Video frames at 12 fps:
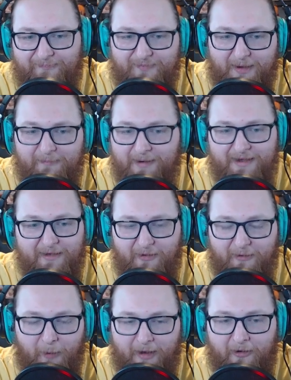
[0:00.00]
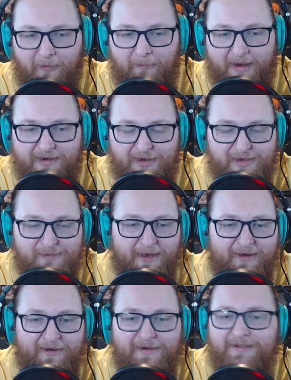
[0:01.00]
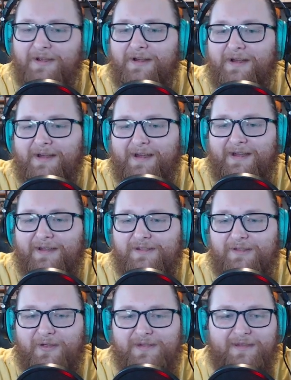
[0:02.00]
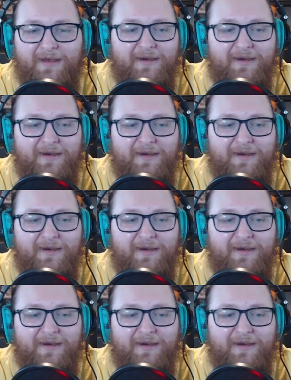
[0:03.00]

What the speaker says: immediately went out and bought Dissipators. So that's kind